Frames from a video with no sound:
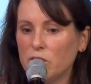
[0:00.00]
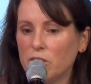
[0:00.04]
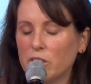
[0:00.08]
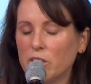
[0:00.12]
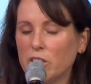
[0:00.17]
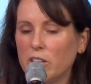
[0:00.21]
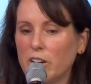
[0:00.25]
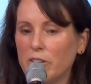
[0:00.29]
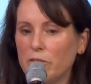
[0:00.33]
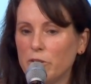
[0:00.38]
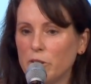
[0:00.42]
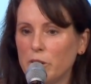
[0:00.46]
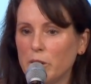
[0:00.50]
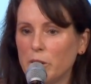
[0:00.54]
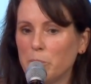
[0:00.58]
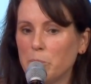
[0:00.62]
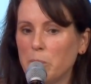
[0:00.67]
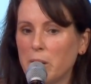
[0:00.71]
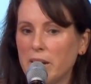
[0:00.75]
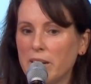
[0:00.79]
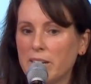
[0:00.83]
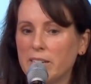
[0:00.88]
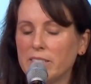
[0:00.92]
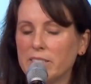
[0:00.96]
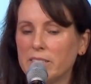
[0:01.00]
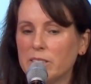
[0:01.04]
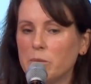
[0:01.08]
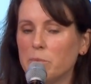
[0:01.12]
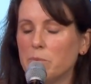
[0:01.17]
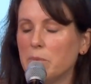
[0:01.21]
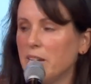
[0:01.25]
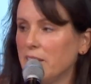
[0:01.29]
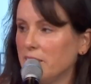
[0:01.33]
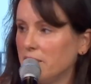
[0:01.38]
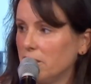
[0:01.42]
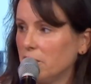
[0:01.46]
to the governing bodies? The
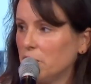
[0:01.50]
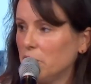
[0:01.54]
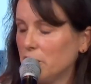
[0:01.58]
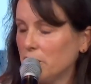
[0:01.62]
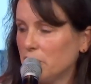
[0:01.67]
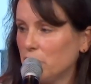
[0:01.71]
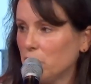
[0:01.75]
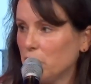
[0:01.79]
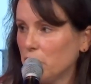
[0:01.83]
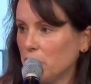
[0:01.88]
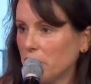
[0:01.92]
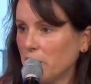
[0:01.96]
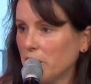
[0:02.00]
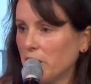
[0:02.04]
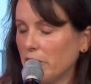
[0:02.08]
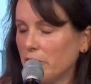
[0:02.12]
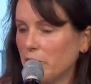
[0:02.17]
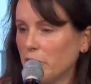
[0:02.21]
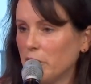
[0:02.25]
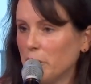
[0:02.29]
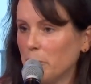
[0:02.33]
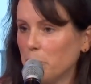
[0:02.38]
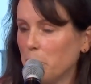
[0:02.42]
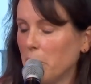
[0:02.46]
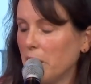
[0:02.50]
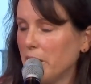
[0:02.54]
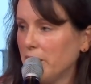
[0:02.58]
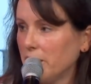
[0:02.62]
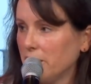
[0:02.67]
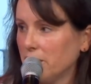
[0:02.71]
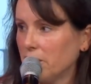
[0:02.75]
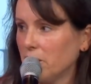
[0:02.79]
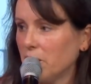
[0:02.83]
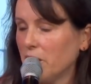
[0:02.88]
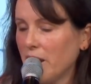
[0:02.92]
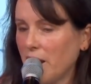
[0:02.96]
messages to the governing
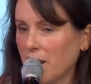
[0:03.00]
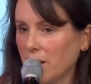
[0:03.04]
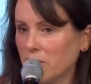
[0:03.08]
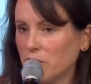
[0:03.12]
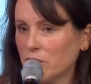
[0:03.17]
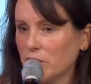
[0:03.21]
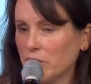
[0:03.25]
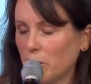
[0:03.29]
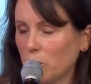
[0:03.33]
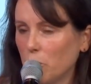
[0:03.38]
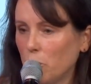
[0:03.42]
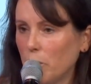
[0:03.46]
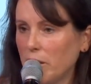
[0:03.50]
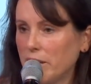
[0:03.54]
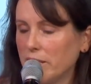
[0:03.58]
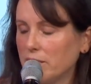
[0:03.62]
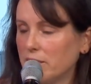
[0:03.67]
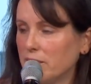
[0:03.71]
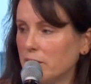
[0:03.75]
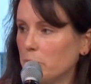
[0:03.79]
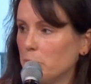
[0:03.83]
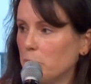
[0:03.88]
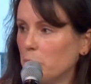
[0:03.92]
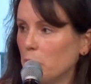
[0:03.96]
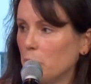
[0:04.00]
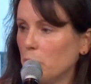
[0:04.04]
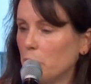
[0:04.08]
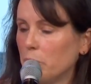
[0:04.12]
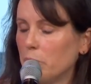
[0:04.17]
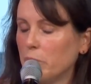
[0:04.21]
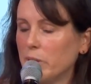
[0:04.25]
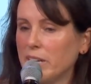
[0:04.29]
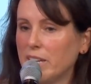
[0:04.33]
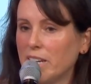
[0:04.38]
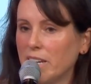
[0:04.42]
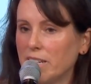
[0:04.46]
bodies are actually quite simple.
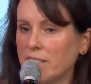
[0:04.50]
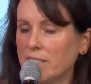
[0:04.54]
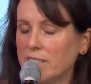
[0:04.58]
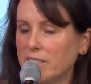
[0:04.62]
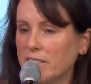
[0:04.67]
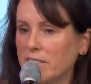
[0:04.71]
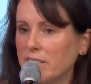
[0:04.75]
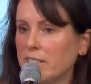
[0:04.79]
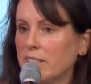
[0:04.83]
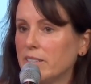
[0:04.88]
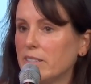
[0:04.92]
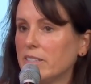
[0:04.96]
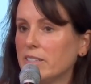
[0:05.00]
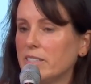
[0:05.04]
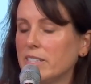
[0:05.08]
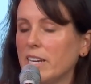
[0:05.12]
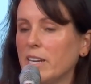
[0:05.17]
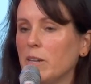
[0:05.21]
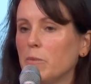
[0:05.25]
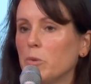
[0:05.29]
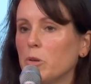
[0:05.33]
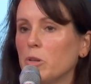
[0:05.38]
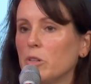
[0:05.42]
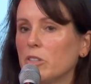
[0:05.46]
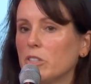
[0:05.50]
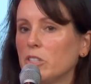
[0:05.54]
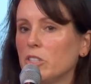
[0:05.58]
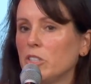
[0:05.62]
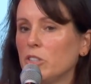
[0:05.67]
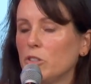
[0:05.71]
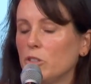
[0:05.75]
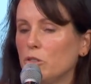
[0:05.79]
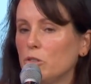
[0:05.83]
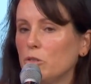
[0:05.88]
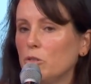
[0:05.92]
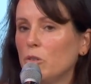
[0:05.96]
When we get a seat at the table,
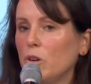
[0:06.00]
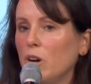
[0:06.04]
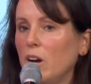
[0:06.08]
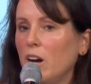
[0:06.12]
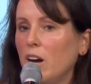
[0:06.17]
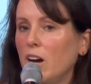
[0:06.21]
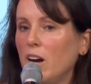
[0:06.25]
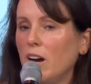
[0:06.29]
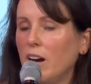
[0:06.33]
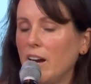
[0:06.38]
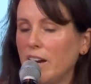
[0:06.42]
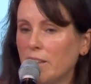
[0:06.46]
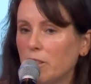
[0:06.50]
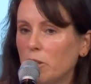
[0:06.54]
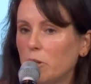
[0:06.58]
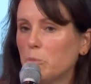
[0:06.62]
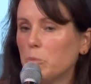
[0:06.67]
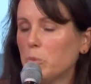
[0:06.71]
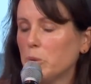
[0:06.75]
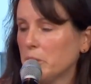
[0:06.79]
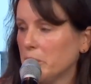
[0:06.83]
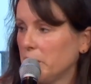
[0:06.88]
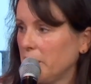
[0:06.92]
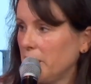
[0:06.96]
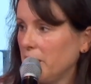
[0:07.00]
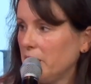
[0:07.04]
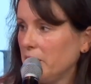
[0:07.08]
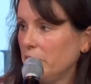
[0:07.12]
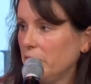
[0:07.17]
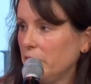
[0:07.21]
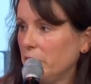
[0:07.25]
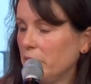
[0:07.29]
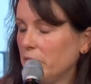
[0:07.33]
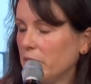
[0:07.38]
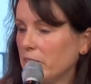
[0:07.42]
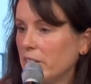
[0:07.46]
you either
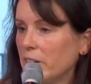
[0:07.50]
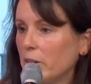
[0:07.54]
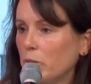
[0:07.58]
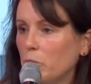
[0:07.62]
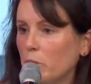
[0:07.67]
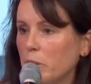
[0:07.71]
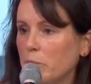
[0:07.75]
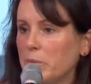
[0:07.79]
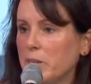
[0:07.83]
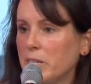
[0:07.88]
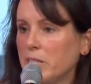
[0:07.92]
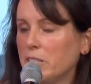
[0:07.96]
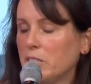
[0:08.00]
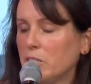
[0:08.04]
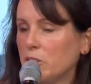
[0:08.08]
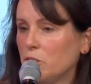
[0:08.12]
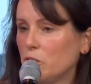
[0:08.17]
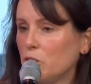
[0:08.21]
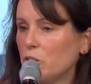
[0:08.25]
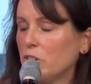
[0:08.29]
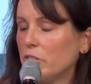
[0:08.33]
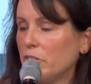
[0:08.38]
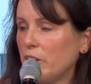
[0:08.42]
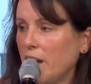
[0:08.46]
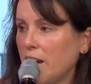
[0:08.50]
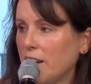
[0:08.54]
believe that women deserve